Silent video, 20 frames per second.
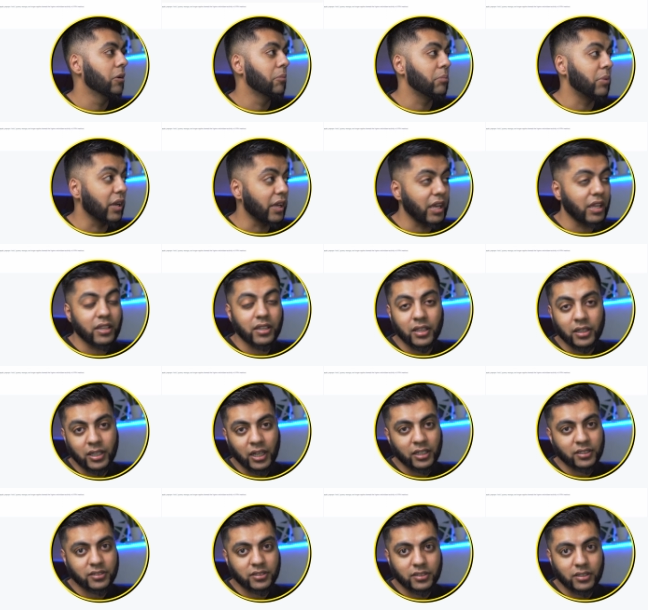But again,
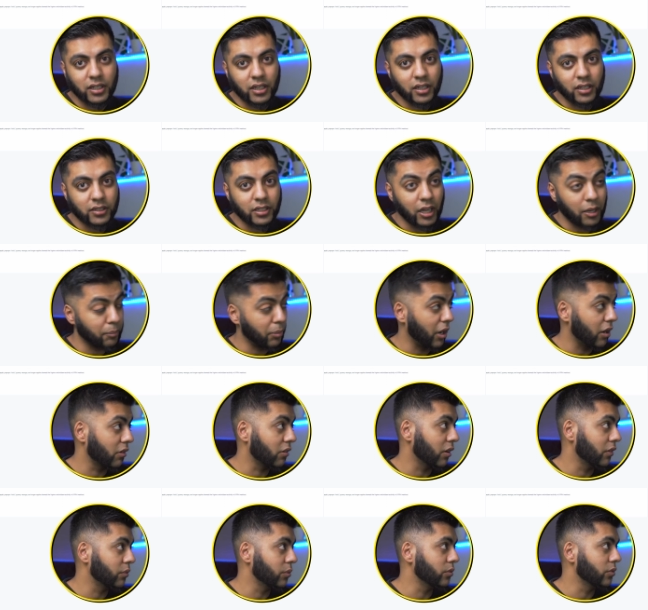that's the that
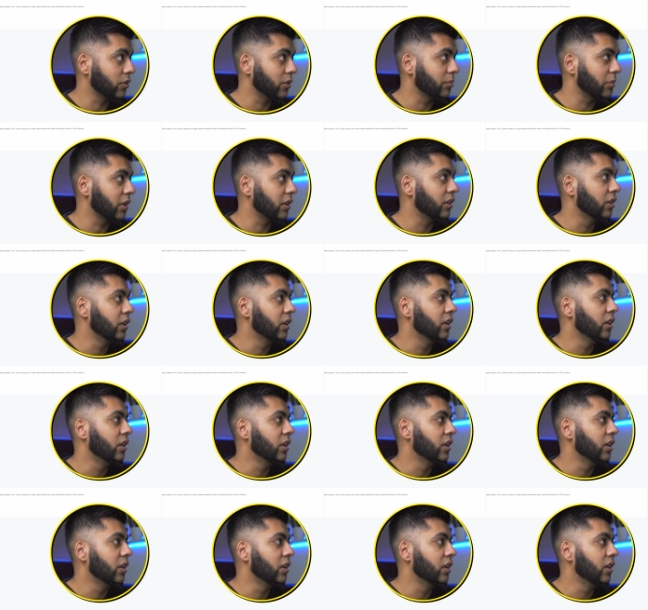paragraph we've done about